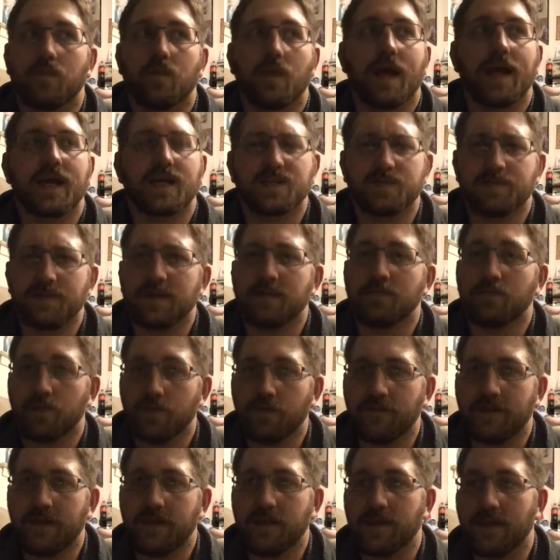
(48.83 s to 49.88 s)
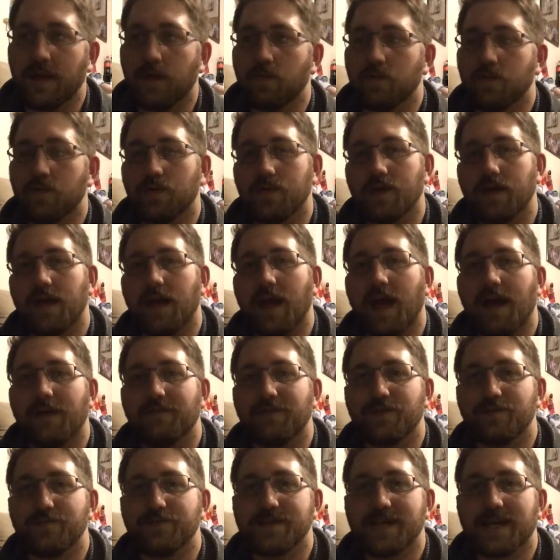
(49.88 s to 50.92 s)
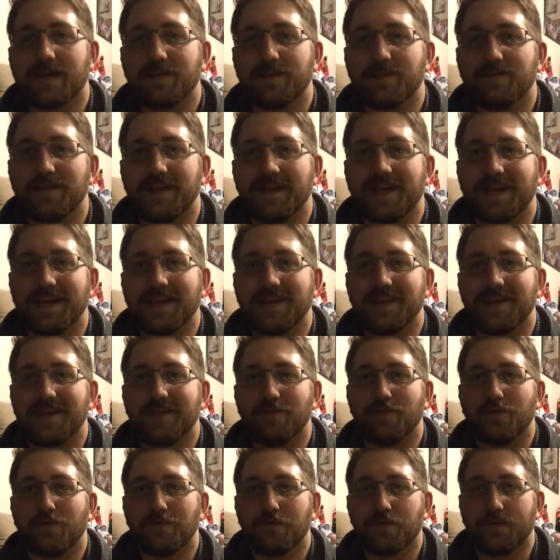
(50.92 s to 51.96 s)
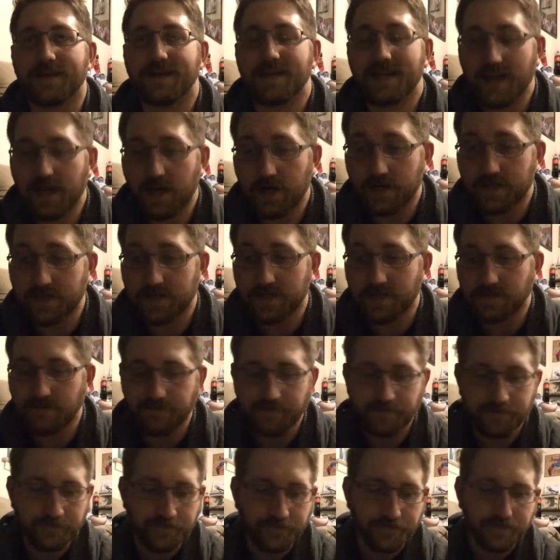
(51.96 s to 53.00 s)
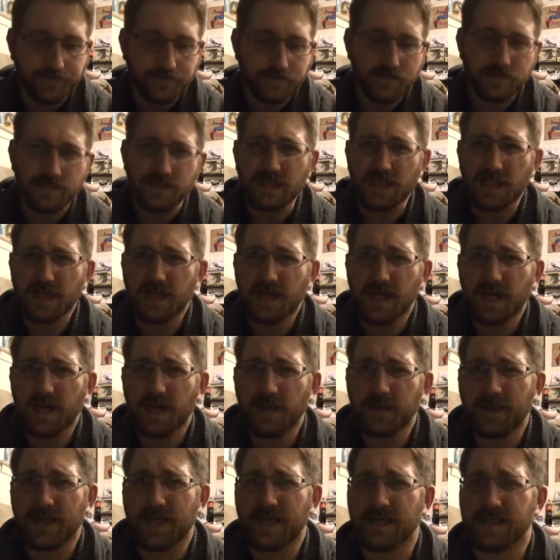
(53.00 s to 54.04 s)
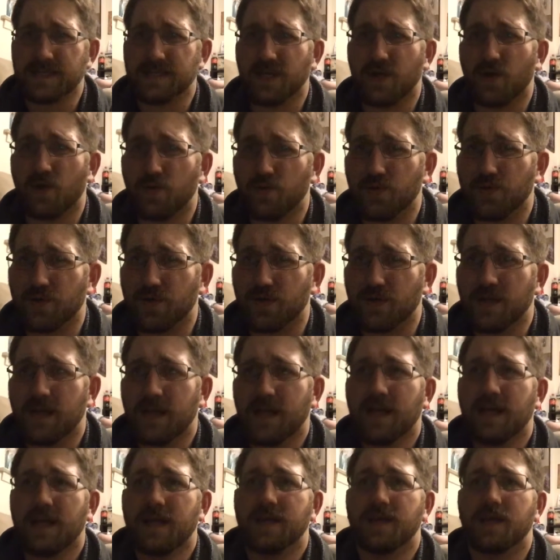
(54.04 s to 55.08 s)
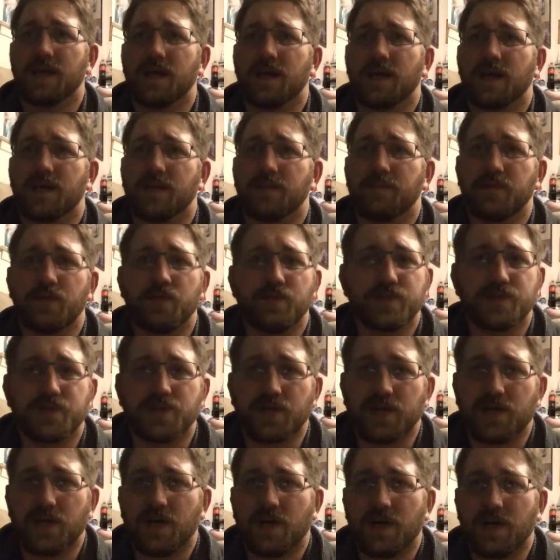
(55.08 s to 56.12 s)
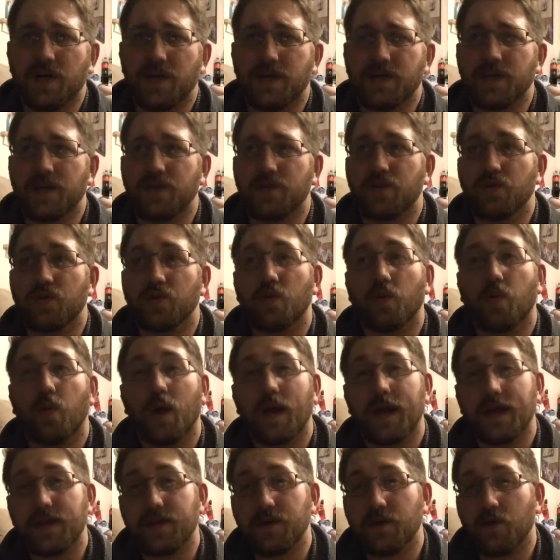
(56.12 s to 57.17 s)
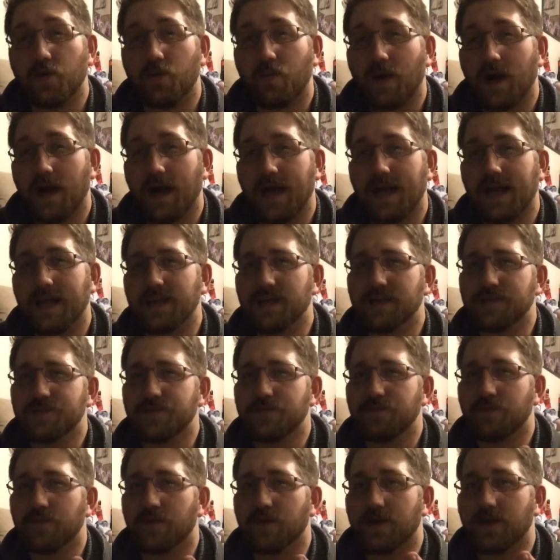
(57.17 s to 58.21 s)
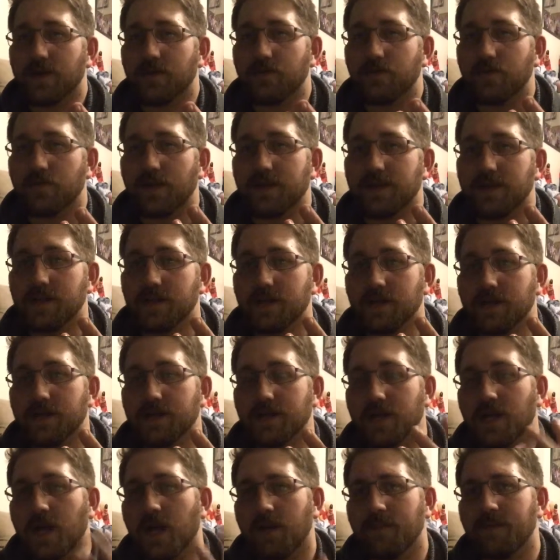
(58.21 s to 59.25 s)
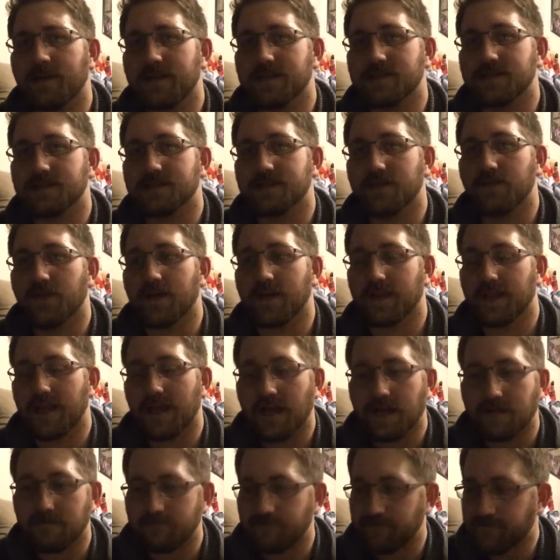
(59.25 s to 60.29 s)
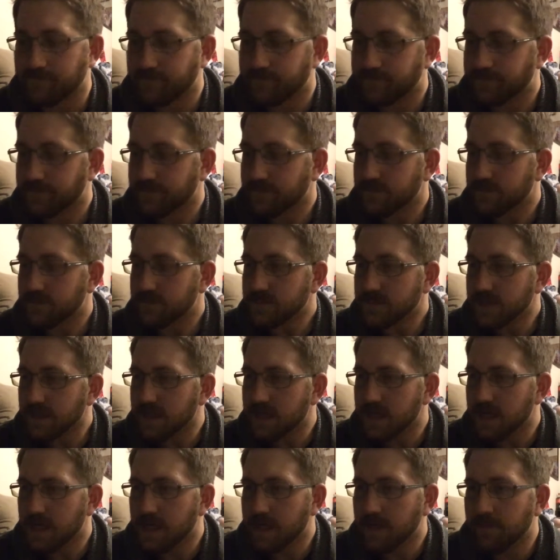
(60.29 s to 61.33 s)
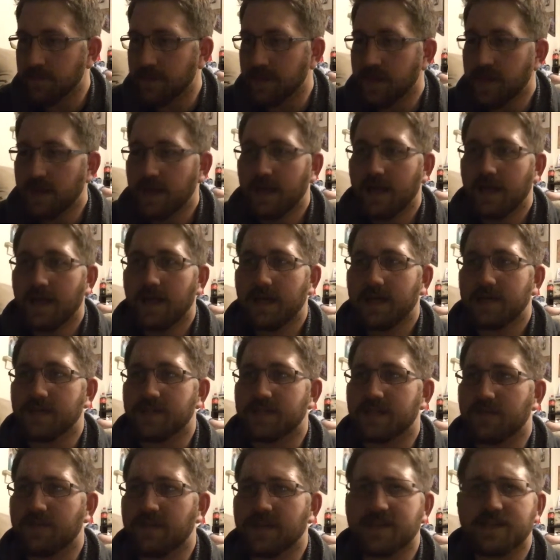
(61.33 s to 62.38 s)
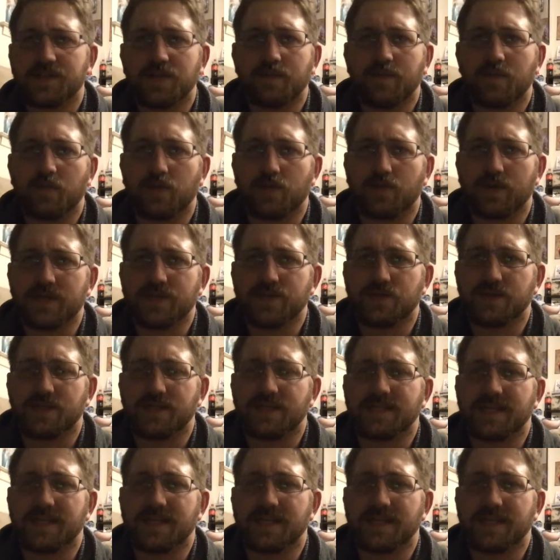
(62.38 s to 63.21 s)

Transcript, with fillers: X-Men movie that will uh, have Hugh Jackman playing the Wolverine character. Um, he is older. the The mutants are gone. You don't quite know why, unless you've already read the the comics and stuff like that. Um, just everything's a little bit more grizzled.